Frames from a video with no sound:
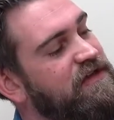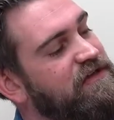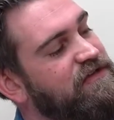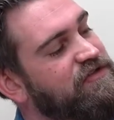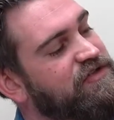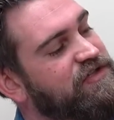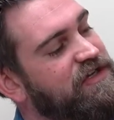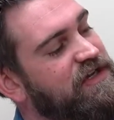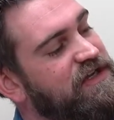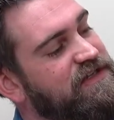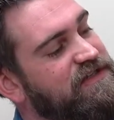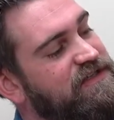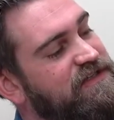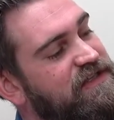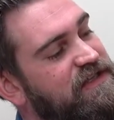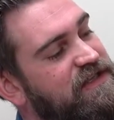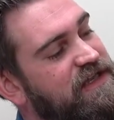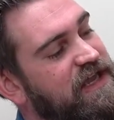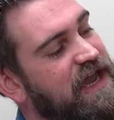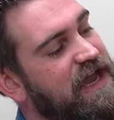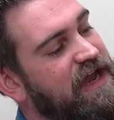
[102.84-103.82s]
just
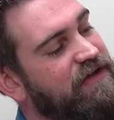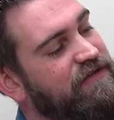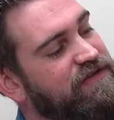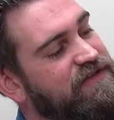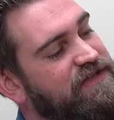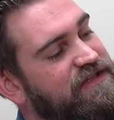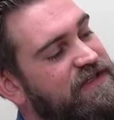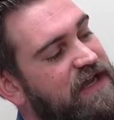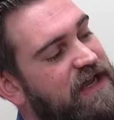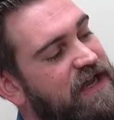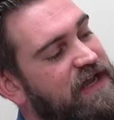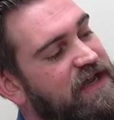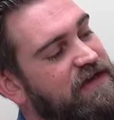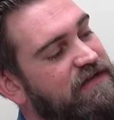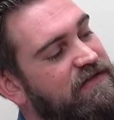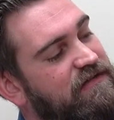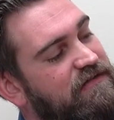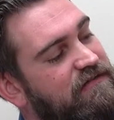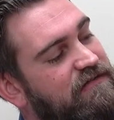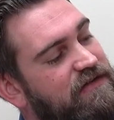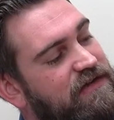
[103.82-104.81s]
to the
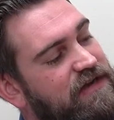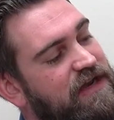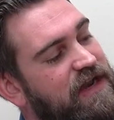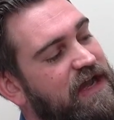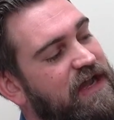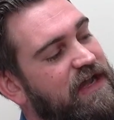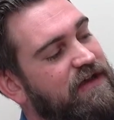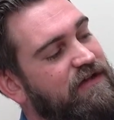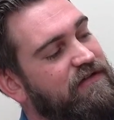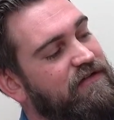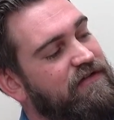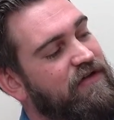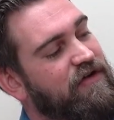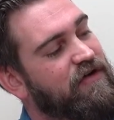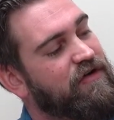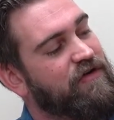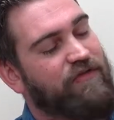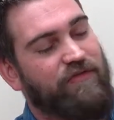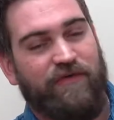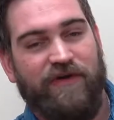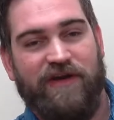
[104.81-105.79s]
outside, not
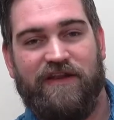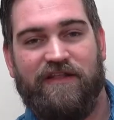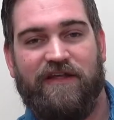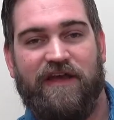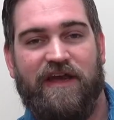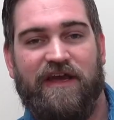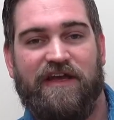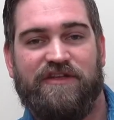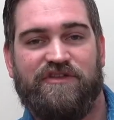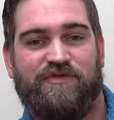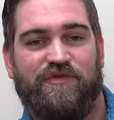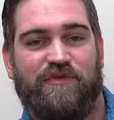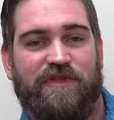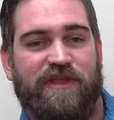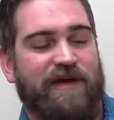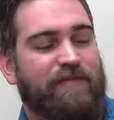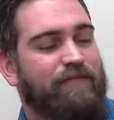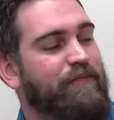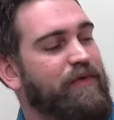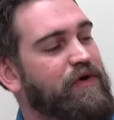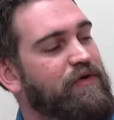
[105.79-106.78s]
all the way to the edge where
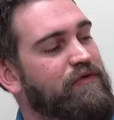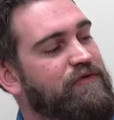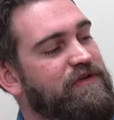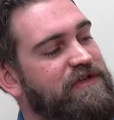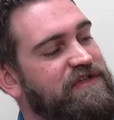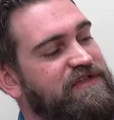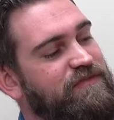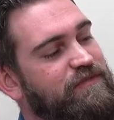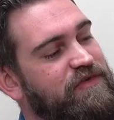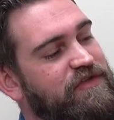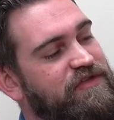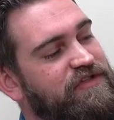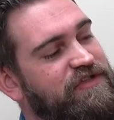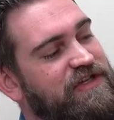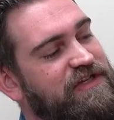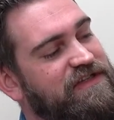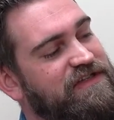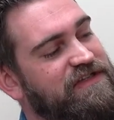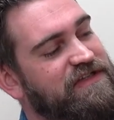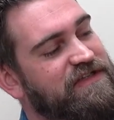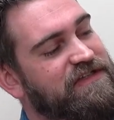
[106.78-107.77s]
that bone is, but
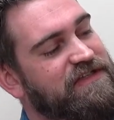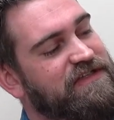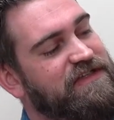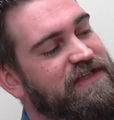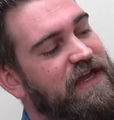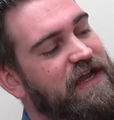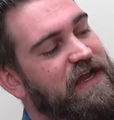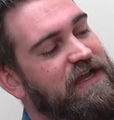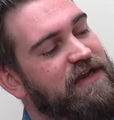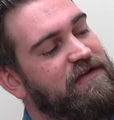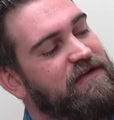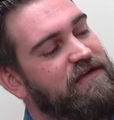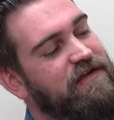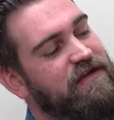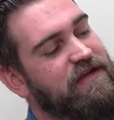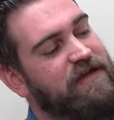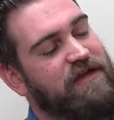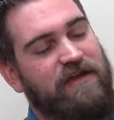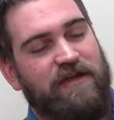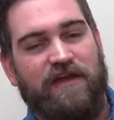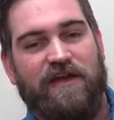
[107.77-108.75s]
just inside,
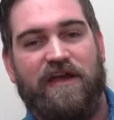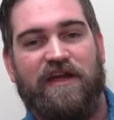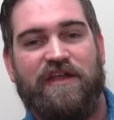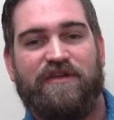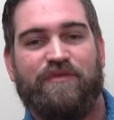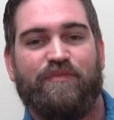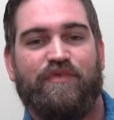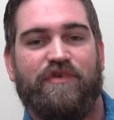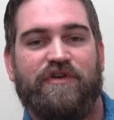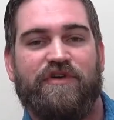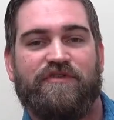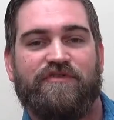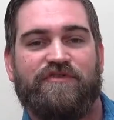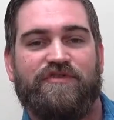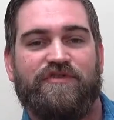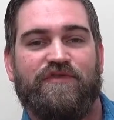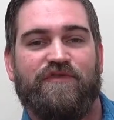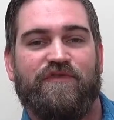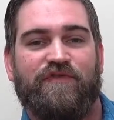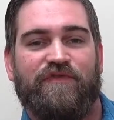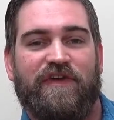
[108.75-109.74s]
and you put your
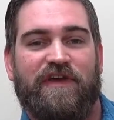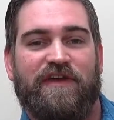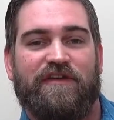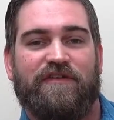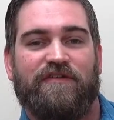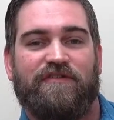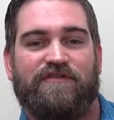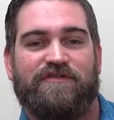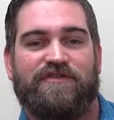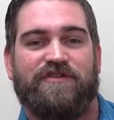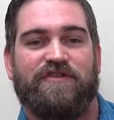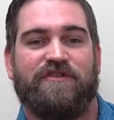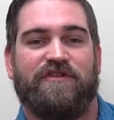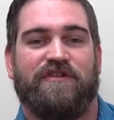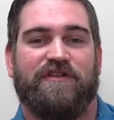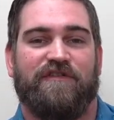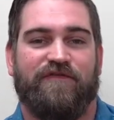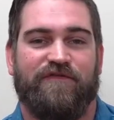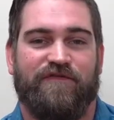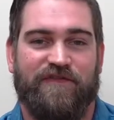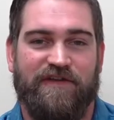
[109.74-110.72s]
two fingers, you're
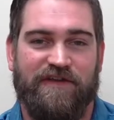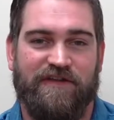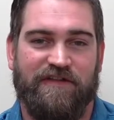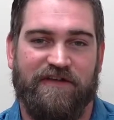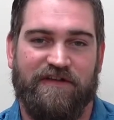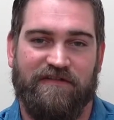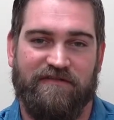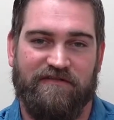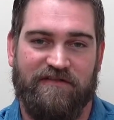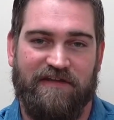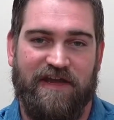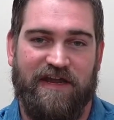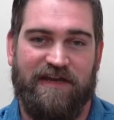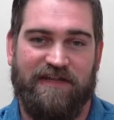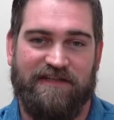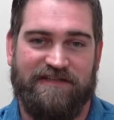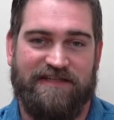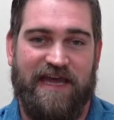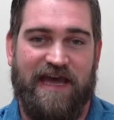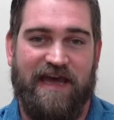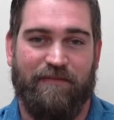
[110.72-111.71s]
going to feel it kind
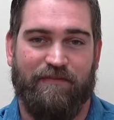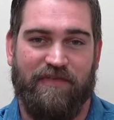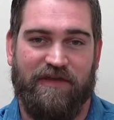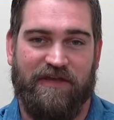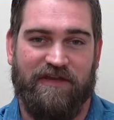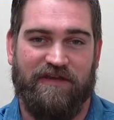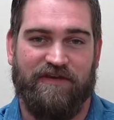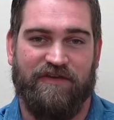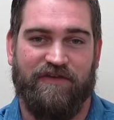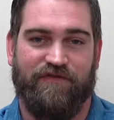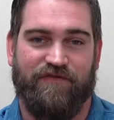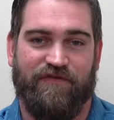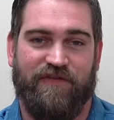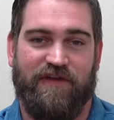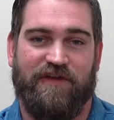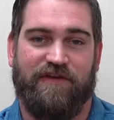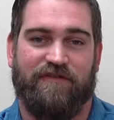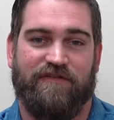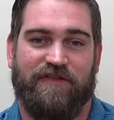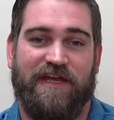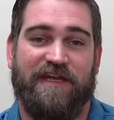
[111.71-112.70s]
of tapping into your
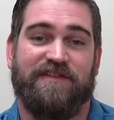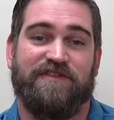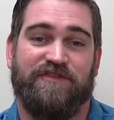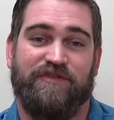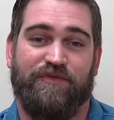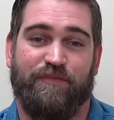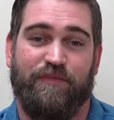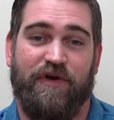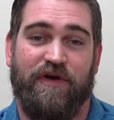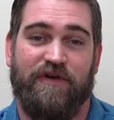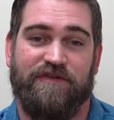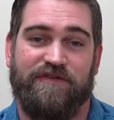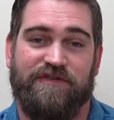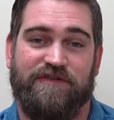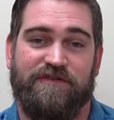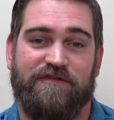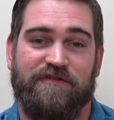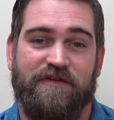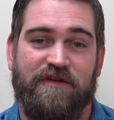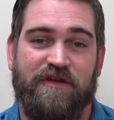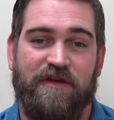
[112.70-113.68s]
finger. That's your pulse.